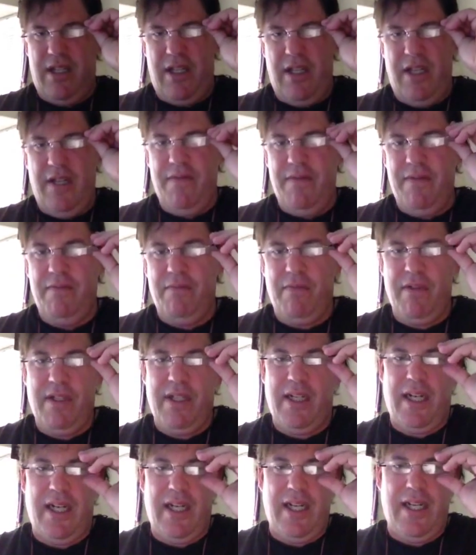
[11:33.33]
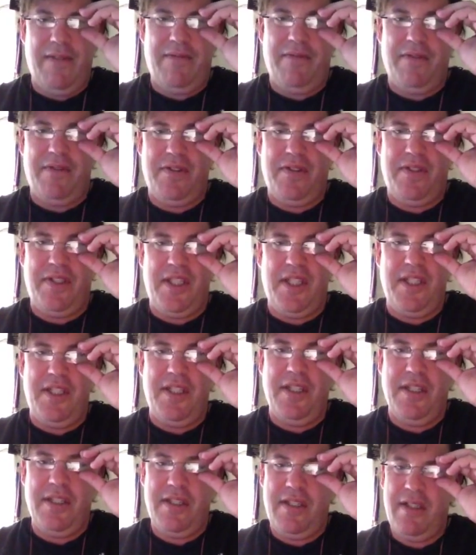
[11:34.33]
Even when I have to
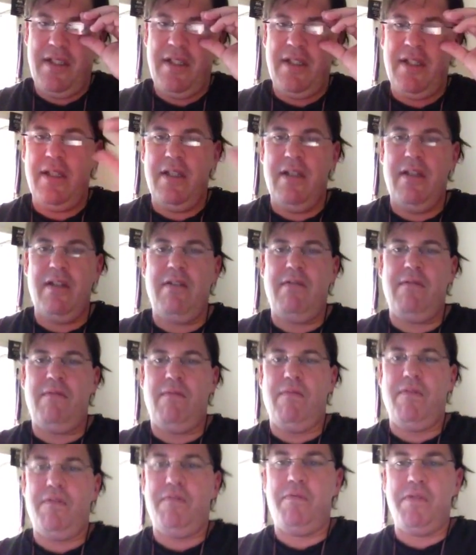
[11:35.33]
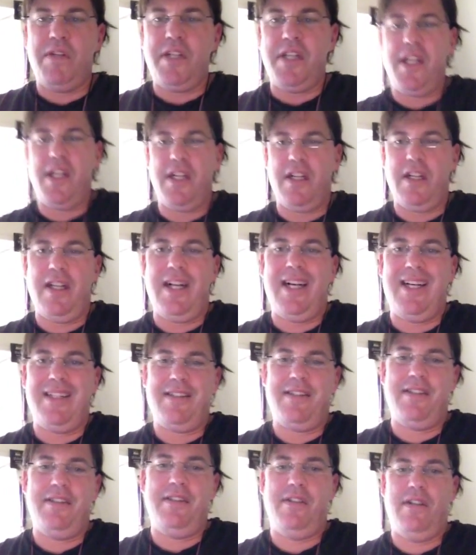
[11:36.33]
see with reading
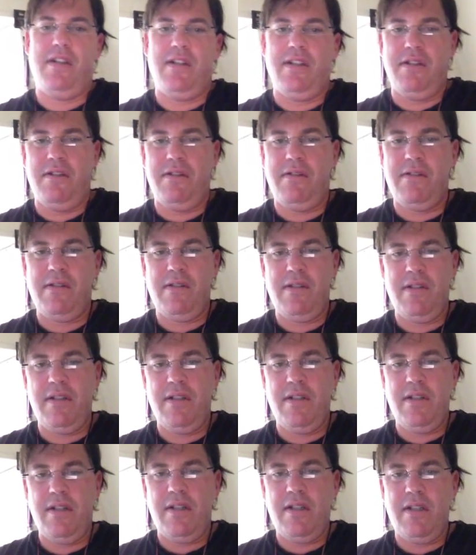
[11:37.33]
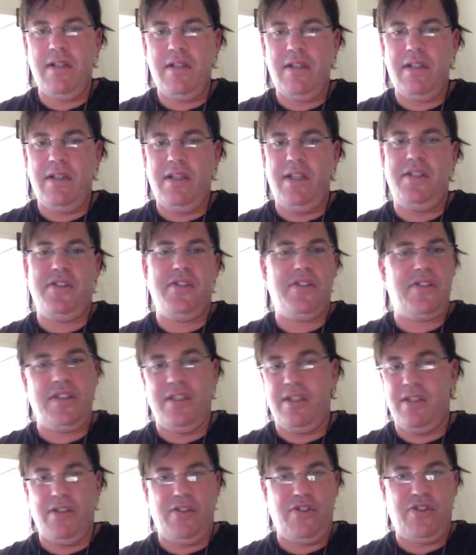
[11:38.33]
glasses on, it's
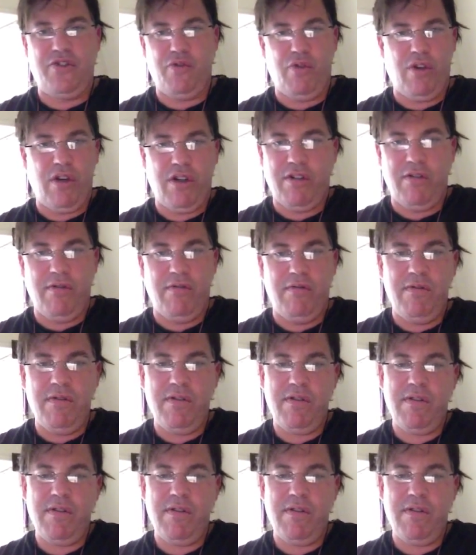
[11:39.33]
still a struggle.